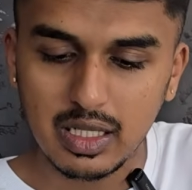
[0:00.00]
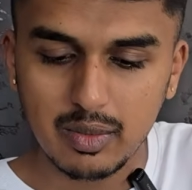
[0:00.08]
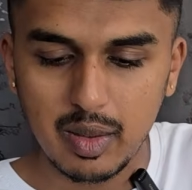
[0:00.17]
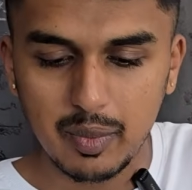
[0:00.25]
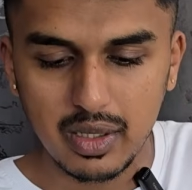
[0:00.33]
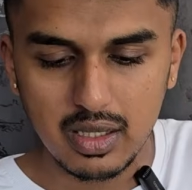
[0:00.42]
butter
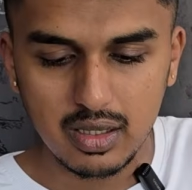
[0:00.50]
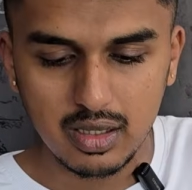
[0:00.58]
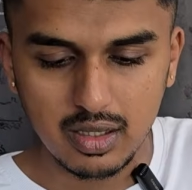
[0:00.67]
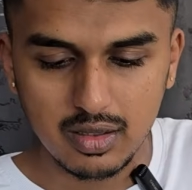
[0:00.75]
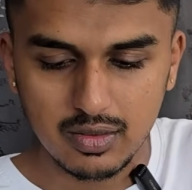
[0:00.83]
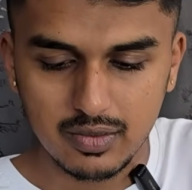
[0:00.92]
paper
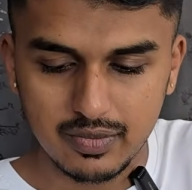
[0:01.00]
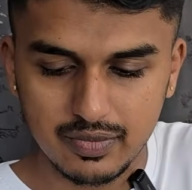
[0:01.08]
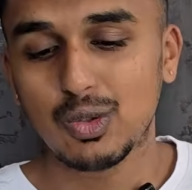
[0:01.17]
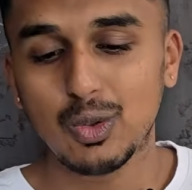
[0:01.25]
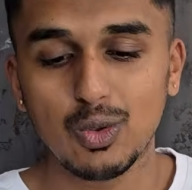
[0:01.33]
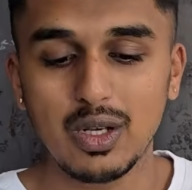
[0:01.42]
here.
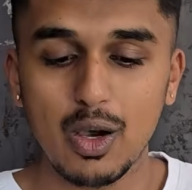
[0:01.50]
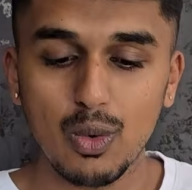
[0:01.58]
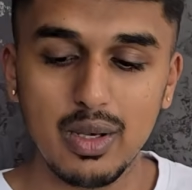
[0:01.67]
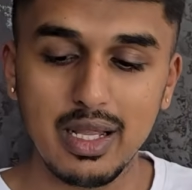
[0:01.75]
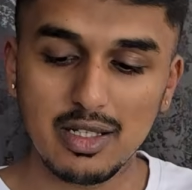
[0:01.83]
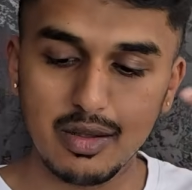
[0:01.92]
So now
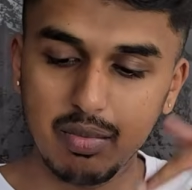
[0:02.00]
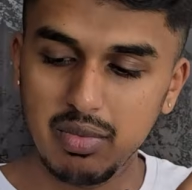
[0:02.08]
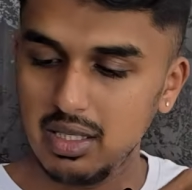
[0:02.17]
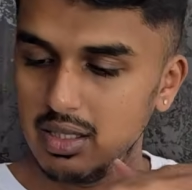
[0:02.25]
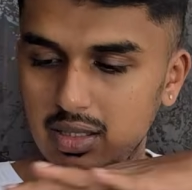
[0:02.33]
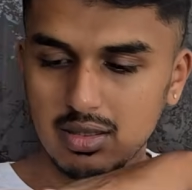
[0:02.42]
let
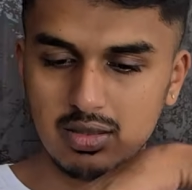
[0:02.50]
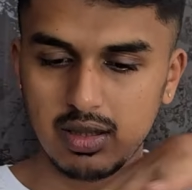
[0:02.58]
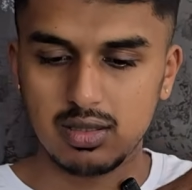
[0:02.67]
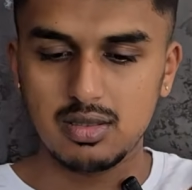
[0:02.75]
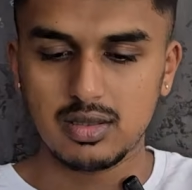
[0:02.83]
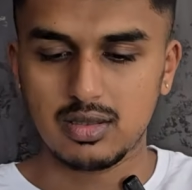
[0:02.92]
me
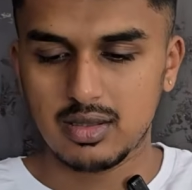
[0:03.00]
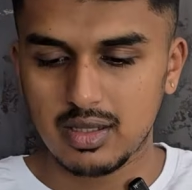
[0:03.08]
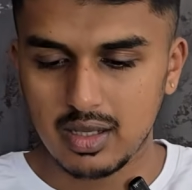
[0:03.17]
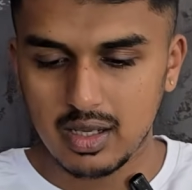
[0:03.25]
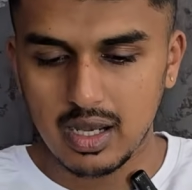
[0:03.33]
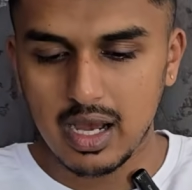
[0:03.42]
just
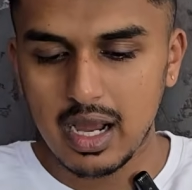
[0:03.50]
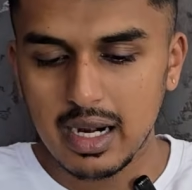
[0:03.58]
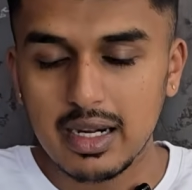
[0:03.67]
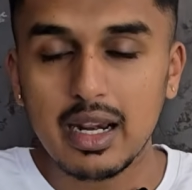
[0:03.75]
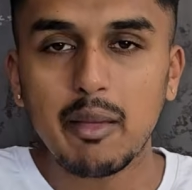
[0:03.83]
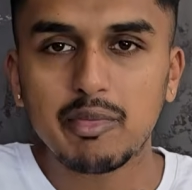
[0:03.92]

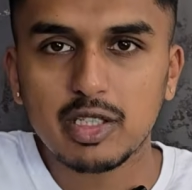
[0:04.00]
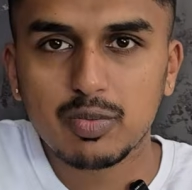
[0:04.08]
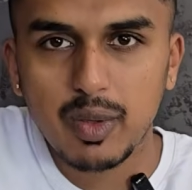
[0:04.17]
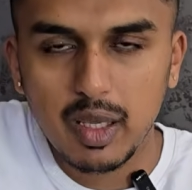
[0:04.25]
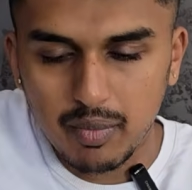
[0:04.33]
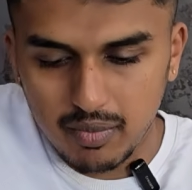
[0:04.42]
unwrap
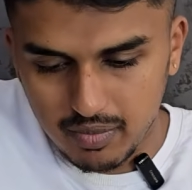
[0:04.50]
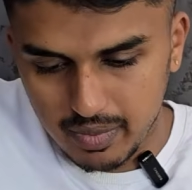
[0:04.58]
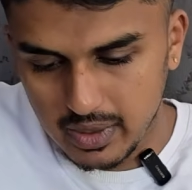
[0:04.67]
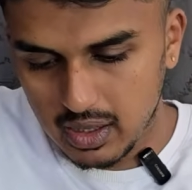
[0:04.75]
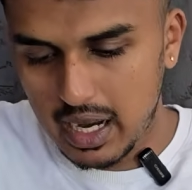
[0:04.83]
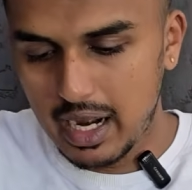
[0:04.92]
this
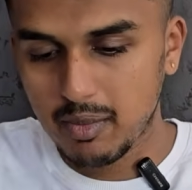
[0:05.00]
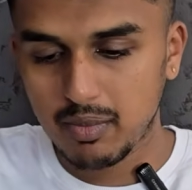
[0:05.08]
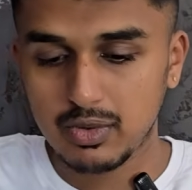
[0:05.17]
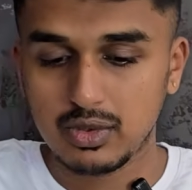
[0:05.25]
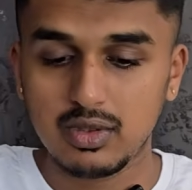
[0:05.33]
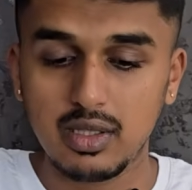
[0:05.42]
paper
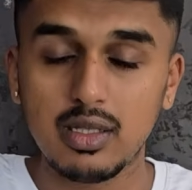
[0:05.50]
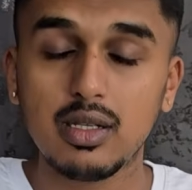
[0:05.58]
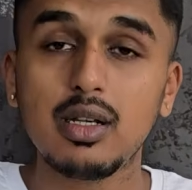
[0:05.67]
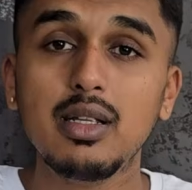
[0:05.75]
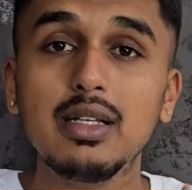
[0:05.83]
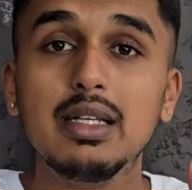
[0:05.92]
and
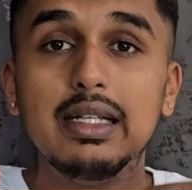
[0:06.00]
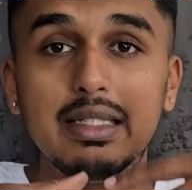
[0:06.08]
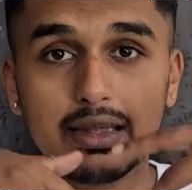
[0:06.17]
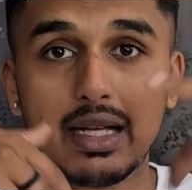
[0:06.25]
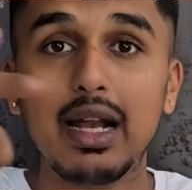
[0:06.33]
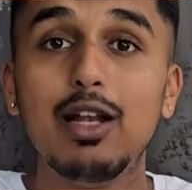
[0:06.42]
sneaker.
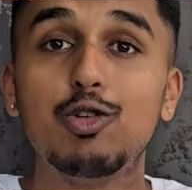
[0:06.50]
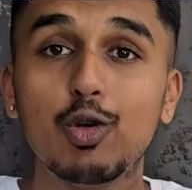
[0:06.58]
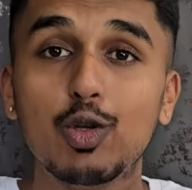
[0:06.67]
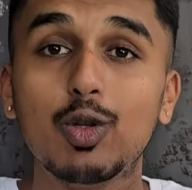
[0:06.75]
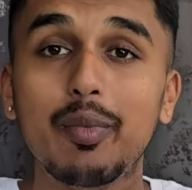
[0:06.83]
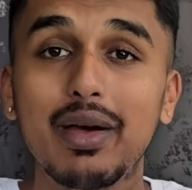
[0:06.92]
Then I'll show
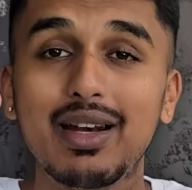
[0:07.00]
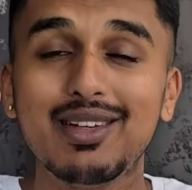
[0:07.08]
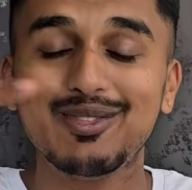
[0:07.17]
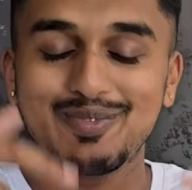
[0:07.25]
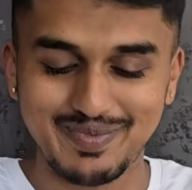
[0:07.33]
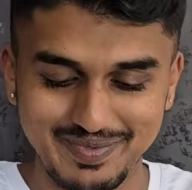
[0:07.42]
you the pair.
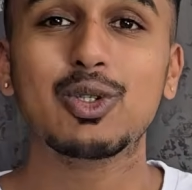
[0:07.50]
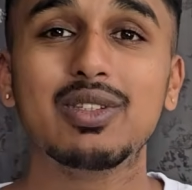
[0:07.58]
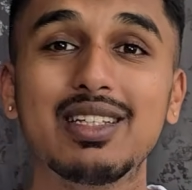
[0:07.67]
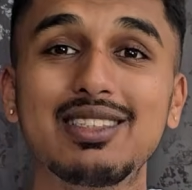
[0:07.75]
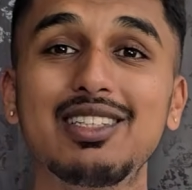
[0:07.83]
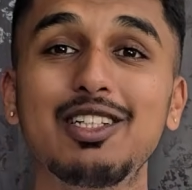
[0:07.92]
So
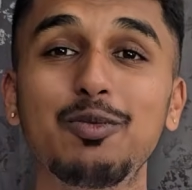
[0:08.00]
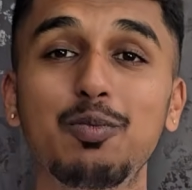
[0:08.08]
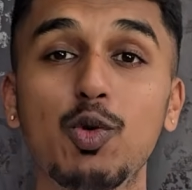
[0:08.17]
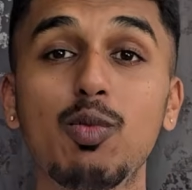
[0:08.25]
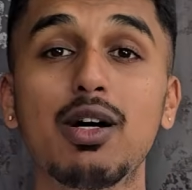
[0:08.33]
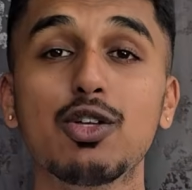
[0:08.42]
this is
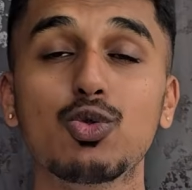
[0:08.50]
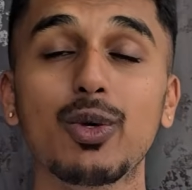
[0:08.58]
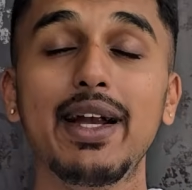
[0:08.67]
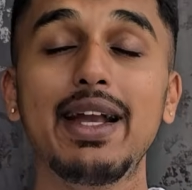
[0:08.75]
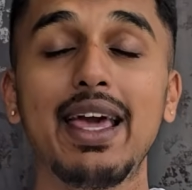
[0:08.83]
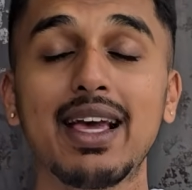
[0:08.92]
Puma
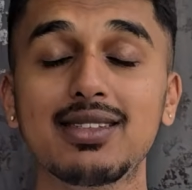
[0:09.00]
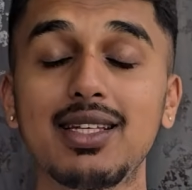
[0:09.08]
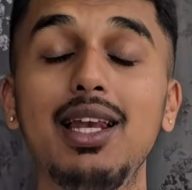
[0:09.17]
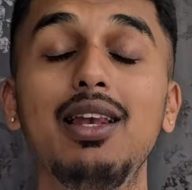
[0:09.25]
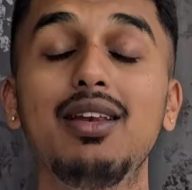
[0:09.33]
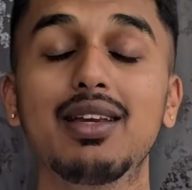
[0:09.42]
Suede
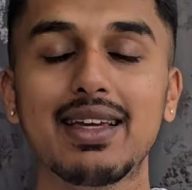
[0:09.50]
XL